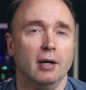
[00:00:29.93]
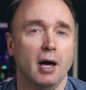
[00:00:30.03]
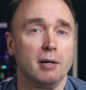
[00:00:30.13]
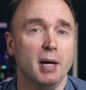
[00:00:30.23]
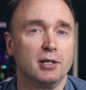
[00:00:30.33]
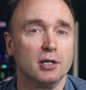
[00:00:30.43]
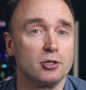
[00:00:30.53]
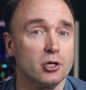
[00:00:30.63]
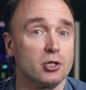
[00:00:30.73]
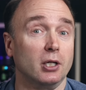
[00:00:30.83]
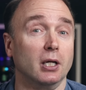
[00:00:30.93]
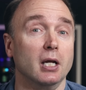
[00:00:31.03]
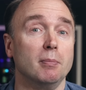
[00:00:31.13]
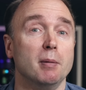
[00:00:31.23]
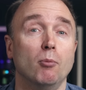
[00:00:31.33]
And to make things just a
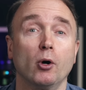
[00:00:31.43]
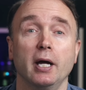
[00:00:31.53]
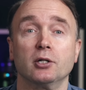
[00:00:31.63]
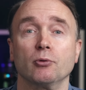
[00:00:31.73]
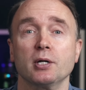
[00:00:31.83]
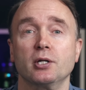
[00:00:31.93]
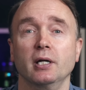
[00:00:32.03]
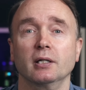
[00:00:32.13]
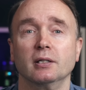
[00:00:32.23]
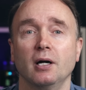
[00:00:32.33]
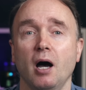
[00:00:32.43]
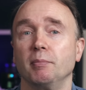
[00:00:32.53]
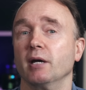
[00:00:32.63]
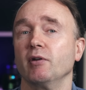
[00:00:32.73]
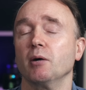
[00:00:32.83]
little bit more interesting, I'm
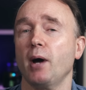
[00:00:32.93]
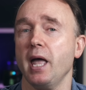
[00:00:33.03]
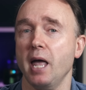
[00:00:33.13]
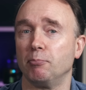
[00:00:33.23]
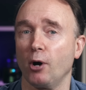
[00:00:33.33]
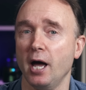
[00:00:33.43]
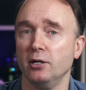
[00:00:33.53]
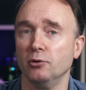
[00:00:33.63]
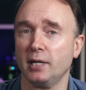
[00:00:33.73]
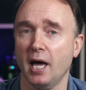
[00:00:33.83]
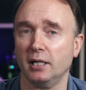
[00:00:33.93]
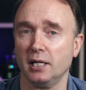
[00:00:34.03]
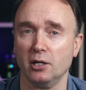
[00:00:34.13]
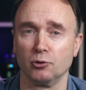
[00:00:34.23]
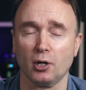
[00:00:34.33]
giving away a brand new Canon
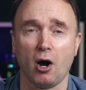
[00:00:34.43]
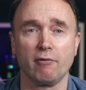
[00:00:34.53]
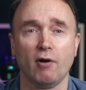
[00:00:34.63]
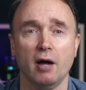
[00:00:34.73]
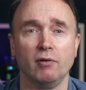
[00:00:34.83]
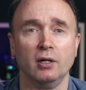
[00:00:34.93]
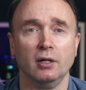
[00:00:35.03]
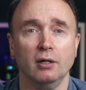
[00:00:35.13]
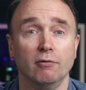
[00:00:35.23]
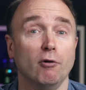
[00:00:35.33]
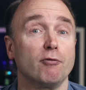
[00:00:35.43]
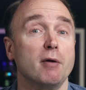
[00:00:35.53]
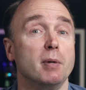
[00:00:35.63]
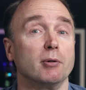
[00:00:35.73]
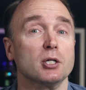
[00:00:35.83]
EOS R5
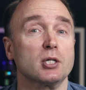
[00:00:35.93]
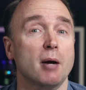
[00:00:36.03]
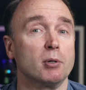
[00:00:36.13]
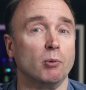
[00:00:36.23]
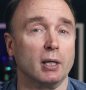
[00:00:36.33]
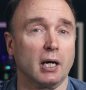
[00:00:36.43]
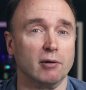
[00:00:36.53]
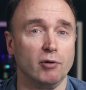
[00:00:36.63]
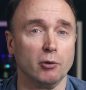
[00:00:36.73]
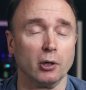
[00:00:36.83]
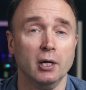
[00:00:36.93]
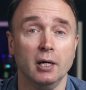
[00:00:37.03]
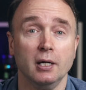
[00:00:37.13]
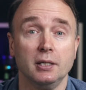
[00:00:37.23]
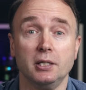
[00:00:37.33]
full-frame mirrorless camera to one lucky viewer.
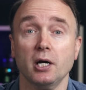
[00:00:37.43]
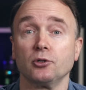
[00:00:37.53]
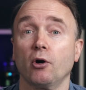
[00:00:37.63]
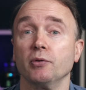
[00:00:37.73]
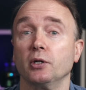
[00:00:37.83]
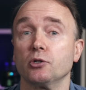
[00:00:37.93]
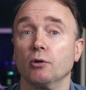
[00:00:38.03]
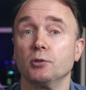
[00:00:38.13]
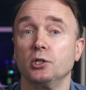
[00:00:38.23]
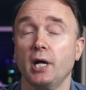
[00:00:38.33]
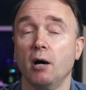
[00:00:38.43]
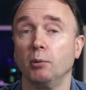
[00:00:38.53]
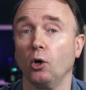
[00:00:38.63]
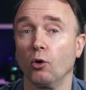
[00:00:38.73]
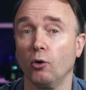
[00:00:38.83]
Details are in the description down
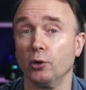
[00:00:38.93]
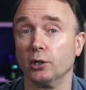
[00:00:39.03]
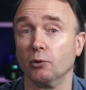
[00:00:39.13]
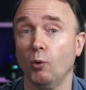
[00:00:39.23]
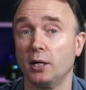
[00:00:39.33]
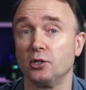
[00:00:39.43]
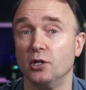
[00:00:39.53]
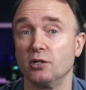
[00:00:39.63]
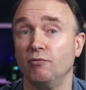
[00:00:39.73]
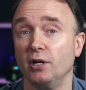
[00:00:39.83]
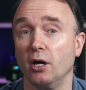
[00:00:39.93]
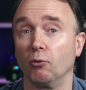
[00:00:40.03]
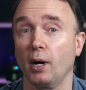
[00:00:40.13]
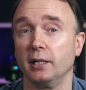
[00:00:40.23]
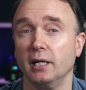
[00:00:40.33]
below, or you can watch this video
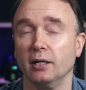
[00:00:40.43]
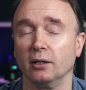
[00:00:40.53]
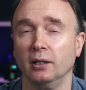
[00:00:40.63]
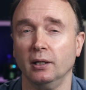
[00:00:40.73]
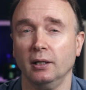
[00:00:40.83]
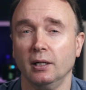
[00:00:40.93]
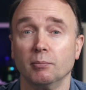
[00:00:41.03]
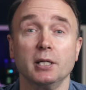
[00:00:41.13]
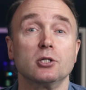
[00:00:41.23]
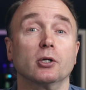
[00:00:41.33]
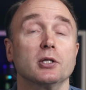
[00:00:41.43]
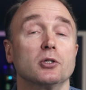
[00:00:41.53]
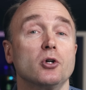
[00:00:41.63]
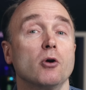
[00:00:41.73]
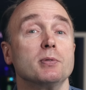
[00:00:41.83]
right here. Please look at the
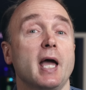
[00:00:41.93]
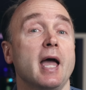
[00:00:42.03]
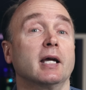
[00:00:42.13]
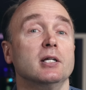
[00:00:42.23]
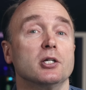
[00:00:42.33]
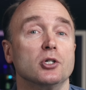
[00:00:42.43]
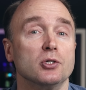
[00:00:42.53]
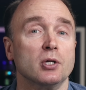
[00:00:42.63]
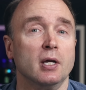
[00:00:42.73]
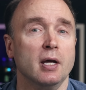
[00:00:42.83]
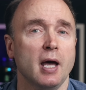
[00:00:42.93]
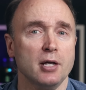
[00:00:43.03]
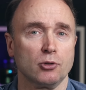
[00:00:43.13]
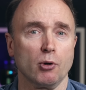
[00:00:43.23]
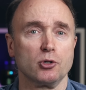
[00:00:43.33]
terms and conditions
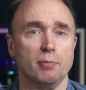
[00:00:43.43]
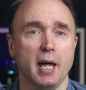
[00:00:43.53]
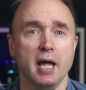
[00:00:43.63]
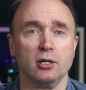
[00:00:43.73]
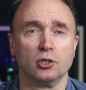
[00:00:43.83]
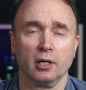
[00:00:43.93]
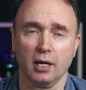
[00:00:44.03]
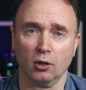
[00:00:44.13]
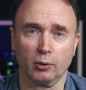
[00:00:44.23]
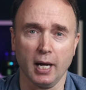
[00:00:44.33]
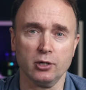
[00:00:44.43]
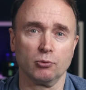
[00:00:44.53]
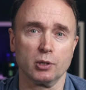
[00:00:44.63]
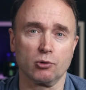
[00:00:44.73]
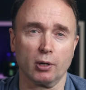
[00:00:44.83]
as there are some age and
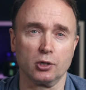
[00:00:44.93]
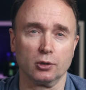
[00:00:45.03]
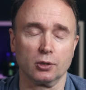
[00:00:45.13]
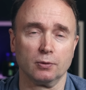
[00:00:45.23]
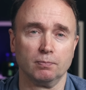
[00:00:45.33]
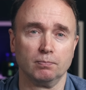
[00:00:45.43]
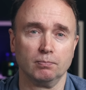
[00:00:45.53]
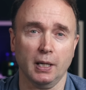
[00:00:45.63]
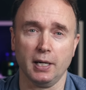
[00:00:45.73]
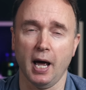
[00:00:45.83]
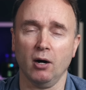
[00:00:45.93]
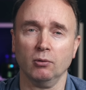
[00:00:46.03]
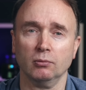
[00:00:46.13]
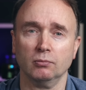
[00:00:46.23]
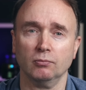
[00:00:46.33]
location restrictions. And
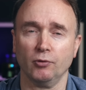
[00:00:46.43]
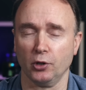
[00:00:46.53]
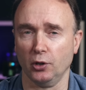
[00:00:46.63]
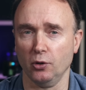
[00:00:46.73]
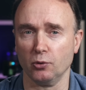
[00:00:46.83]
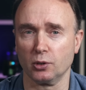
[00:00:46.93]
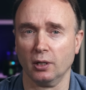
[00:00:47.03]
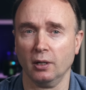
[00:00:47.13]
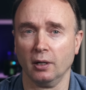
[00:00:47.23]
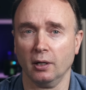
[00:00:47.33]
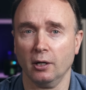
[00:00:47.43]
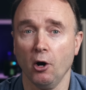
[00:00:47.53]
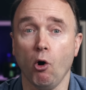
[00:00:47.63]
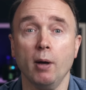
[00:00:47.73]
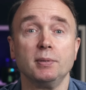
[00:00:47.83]
now for the news.
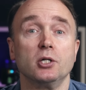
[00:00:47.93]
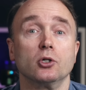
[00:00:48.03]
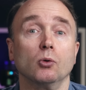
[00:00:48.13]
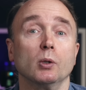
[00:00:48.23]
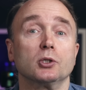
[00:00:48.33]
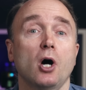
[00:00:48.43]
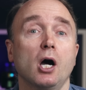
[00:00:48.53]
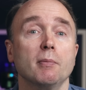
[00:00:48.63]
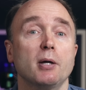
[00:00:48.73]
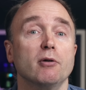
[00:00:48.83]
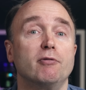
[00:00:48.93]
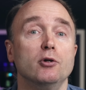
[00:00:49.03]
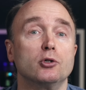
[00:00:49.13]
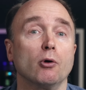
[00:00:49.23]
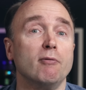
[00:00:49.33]
OM Digital will talk about the
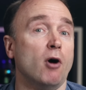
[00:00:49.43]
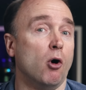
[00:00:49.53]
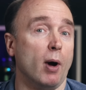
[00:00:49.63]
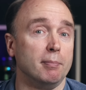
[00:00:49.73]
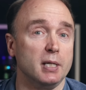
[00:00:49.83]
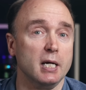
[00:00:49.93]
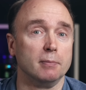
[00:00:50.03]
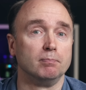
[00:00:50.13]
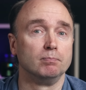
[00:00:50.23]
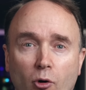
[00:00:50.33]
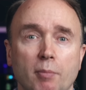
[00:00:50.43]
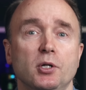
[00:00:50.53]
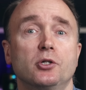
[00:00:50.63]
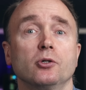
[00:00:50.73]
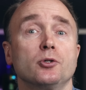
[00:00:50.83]
future of OMD. OM
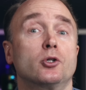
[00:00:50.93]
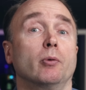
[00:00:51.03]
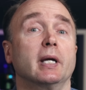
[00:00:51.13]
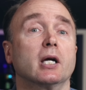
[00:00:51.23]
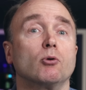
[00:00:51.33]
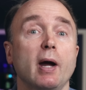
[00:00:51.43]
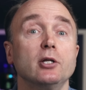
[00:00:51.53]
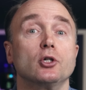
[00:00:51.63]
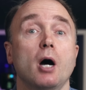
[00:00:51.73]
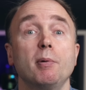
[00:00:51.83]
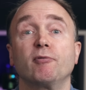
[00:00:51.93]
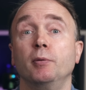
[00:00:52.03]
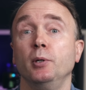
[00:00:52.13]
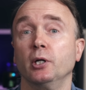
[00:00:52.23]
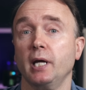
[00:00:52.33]
Digital is doing a great job of
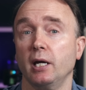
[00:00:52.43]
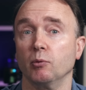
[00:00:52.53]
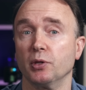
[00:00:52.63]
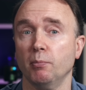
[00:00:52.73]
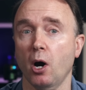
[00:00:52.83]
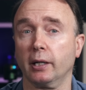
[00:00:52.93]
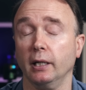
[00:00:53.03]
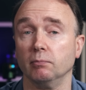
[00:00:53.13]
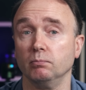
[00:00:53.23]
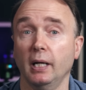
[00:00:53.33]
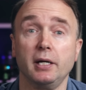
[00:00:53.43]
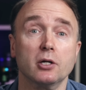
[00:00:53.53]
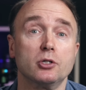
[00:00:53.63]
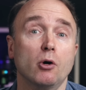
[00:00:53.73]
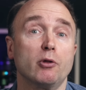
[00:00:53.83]
communicating with the market, letting
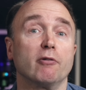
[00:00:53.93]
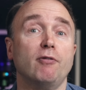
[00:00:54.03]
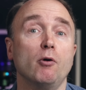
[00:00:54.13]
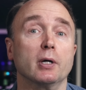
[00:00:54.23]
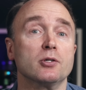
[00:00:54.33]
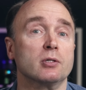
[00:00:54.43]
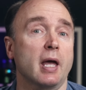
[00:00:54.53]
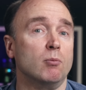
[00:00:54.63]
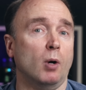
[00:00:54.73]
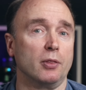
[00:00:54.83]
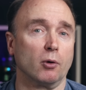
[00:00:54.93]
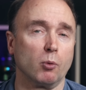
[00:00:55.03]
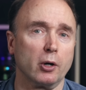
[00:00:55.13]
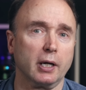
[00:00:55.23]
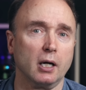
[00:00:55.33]
us know their focus and what they're
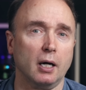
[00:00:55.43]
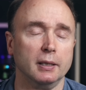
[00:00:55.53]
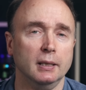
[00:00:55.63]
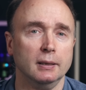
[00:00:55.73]
working on.